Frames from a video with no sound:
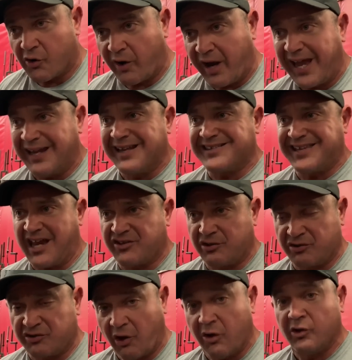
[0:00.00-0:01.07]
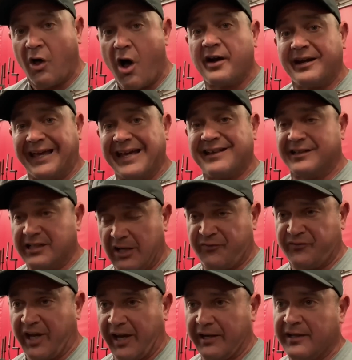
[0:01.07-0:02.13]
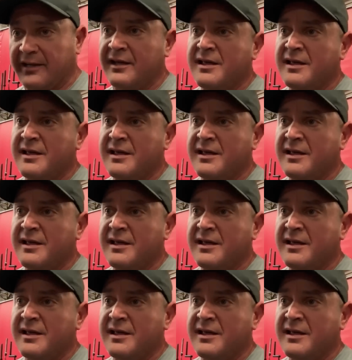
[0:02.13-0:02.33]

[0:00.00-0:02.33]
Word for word: great and it takes you so long to get the lift done.